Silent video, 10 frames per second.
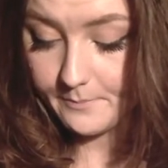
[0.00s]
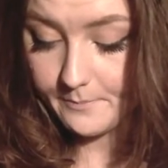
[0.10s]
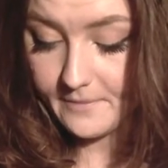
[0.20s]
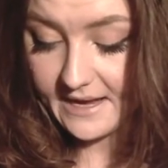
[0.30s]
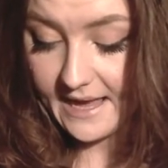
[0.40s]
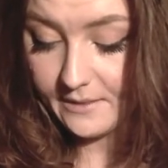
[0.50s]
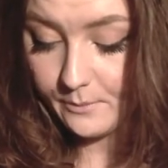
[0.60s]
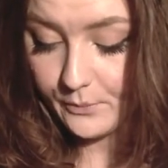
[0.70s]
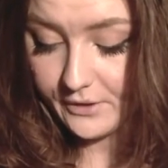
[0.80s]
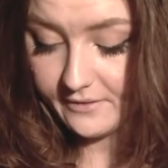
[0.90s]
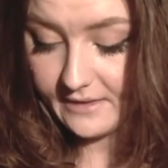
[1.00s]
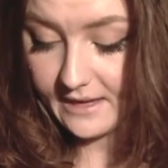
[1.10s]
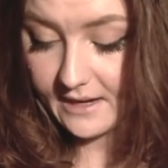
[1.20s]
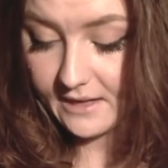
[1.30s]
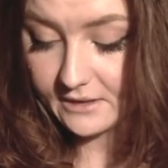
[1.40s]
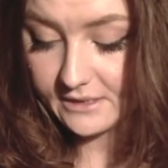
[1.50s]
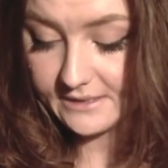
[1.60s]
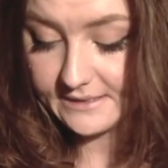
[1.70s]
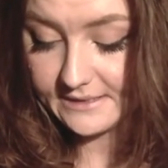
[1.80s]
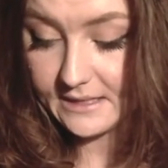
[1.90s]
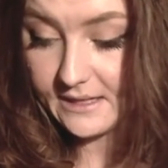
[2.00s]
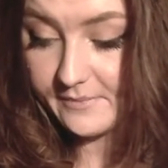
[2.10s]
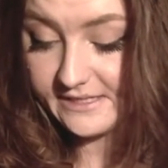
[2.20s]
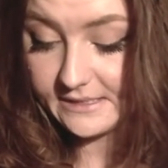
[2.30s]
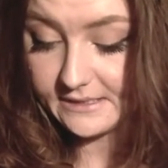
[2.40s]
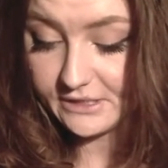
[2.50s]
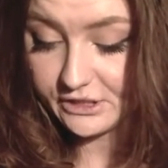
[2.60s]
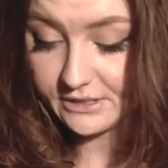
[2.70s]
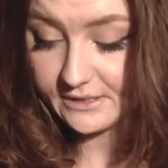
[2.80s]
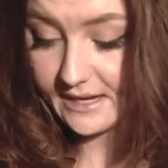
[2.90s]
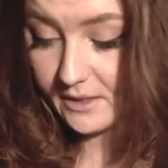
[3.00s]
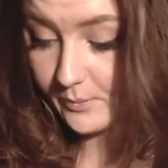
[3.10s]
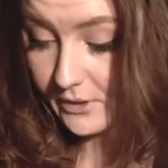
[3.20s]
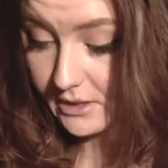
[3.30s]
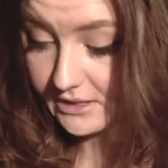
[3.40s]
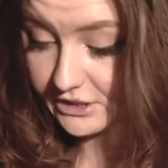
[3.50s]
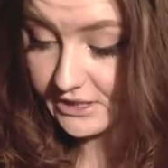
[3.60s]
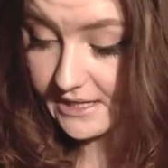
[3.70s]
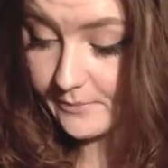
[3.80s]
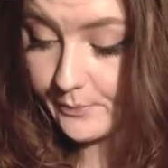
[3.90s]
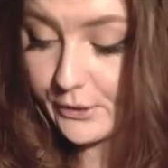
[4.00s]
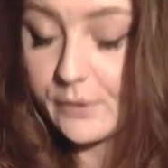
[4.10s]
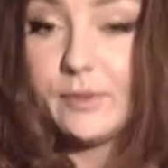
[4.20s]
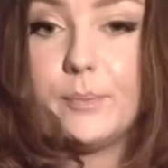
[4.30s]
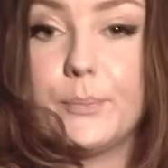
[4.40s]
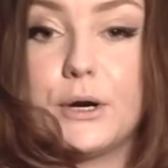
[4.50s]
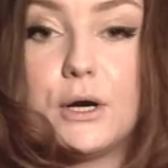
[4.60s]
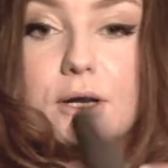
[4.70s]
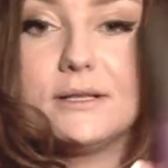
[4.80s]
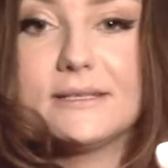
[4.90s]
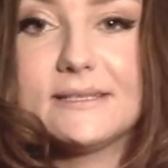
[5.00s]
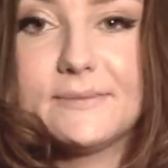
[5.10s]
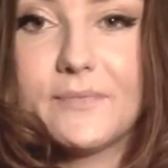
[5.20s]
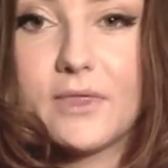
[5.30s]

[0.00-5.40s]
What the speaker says: Manhattan Birthday Colors limited edition nail polish in purple pearls.